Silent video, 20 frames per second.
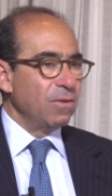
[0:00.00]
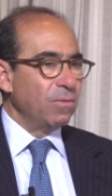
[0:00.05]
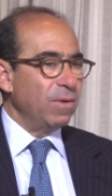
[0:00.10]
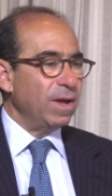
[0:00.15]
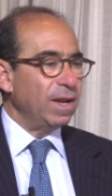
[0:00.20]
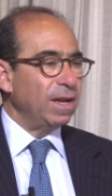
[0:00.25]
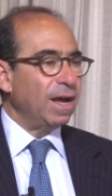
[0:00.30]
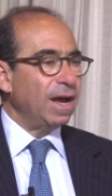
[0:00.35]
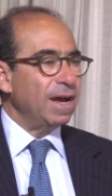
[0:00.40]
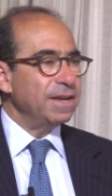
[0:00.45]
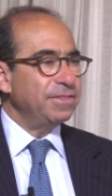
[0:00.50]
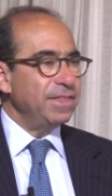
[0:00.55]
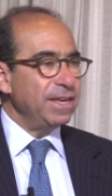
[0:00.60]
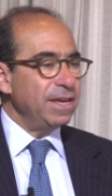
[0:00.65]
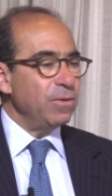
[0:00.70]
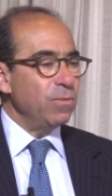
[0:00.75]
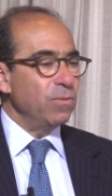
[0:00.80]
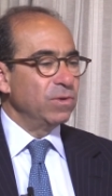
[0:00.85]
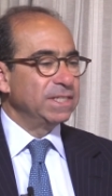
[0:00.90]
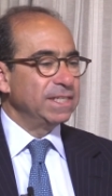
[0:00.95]
Well, I
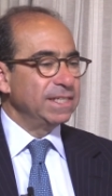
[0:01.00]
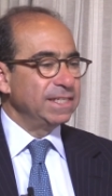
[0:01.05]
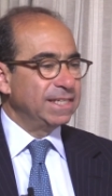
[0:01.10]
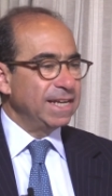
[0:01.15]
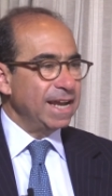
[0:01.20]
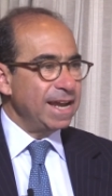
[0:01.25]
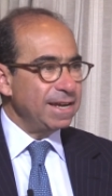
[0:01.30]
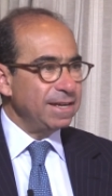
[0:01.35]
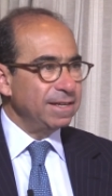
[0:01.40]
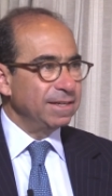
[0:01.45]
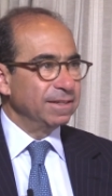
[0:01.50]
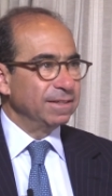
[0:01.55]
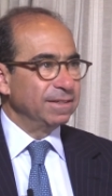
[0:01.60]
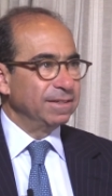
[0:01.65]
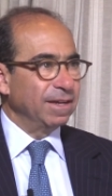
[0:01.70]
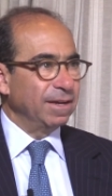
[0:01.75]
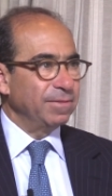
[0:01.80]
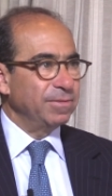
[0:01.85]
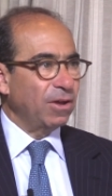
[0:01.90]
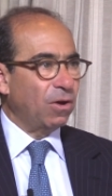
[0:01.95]
think it was
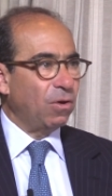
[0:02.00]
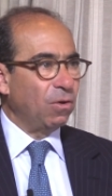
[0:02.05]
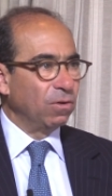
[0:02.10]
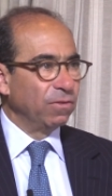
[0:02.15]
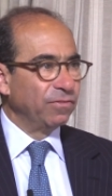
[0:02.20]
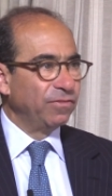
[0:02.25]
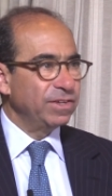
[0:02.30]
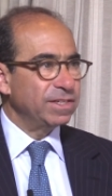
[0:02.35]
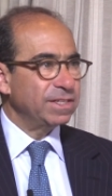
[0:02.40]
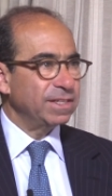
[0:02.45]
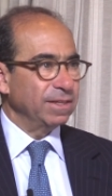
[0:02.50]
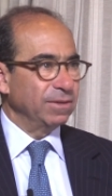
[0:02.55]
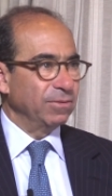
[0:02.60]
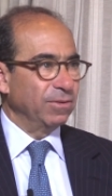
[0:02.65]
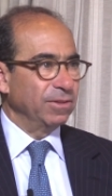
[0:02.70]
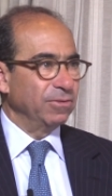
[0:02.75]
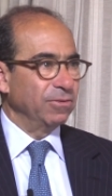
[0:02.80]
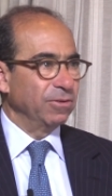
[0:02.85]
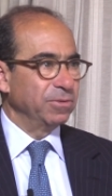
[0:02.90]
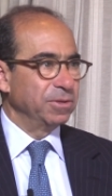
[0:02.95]
intended, the whole visit,
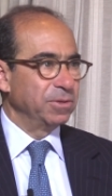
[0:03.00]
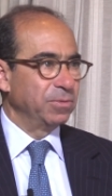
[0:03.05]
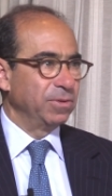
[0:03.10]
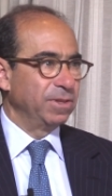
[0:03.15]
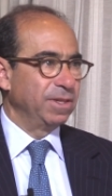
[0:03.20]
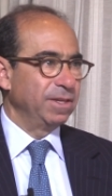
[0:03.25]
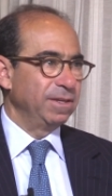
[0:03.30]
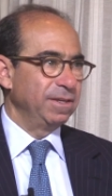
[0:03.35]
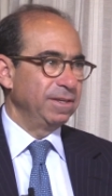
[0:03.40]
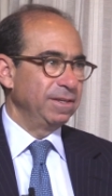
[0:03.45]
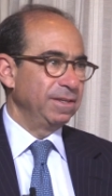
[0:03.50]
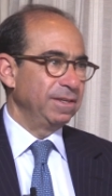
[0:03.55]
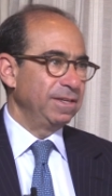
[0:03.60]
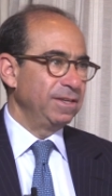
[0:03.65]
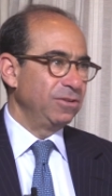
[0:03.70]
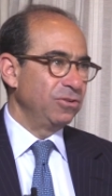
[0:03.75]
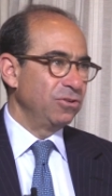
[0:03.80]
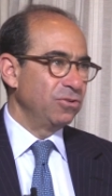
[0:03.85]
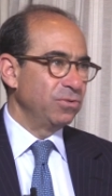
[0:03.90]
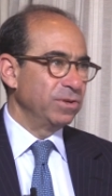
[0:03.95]
whether it was with the
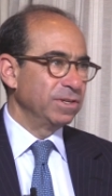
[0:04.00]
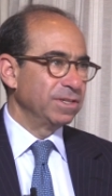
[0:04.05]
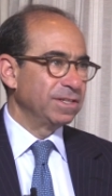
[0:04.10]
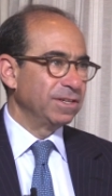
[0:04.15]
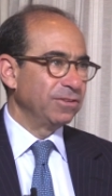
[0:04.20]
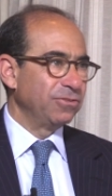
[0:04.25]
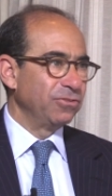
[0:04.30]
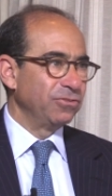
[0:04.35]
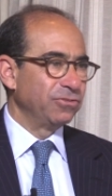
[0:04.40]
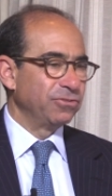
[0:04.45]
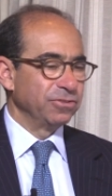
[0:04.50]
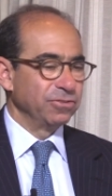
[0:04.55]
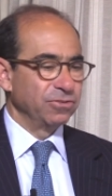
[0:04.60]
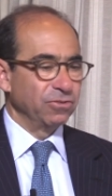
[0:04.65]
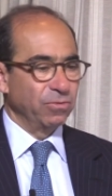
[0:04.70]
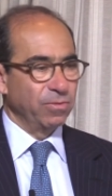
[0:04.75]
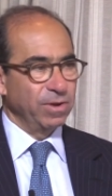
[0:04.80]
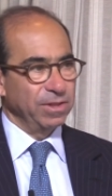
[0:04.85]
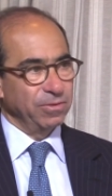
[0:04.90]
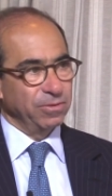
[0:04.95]
EU institutions
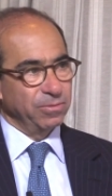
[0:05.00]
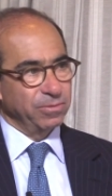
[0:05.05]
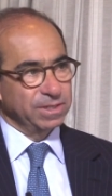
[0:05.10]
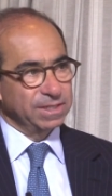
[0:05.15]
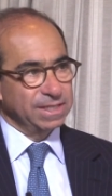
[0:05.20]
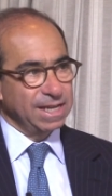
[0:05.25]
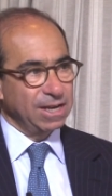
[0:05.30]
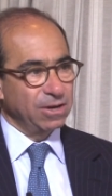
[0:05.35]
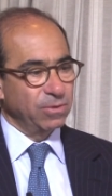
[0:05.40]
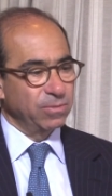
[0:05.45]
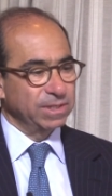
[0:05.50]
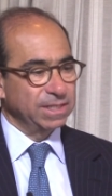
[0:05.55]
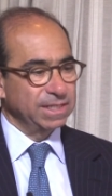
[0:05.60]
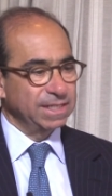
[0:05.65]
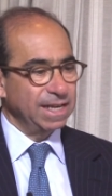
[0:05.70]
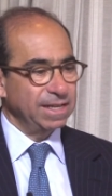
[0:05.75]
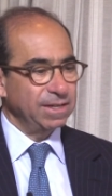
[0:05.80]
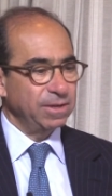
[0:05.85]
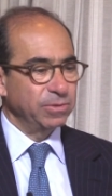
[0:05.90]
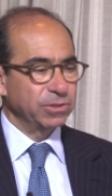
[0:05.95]
or whether it was NATO, was
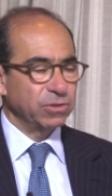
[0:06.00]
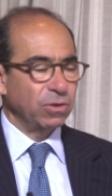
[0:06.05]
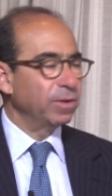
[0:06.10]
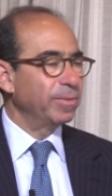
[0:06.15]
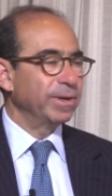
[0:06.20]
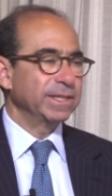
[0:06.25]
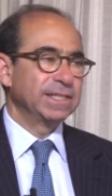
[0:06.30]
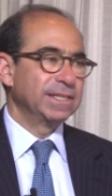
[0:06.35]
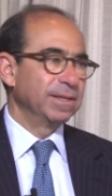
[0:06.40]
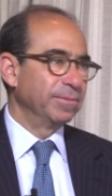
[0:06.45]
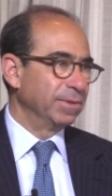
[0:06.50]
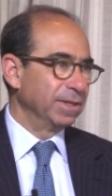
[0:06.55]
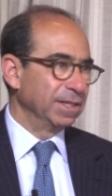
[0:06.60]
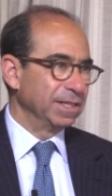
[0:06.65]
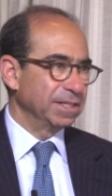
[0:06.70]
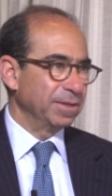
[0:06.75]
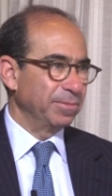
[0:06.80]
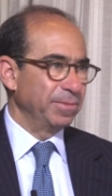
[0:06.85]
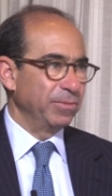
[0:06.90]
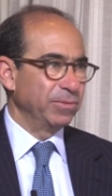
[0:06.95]
intended, it was all about
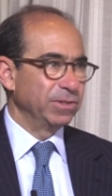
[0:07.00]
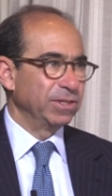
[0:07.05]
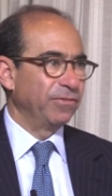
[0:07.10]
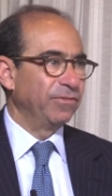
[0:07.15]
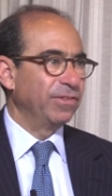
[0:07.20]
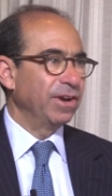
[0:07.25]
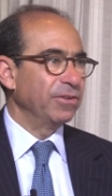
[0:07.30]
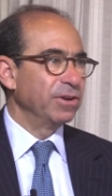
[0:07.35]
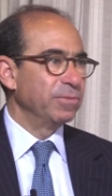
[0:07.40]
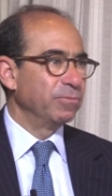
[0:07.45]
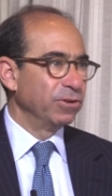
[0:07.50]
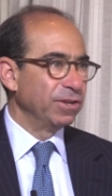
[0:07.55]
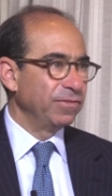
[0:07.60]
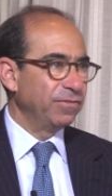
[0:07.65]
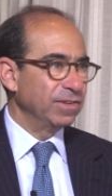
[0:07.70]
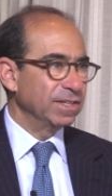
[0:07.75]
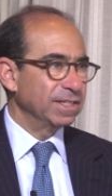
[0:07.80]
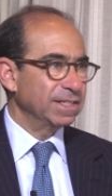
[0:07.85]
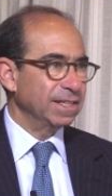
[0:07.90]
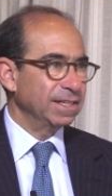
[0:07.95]
symbolism. It was a very brief
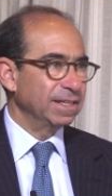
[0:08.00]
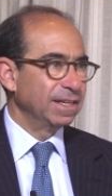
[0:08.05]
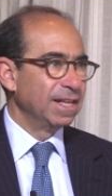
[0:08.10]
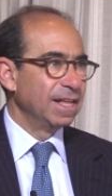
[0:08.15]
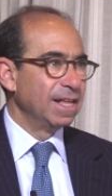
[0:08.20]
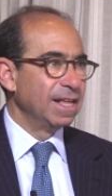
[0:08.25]
visit.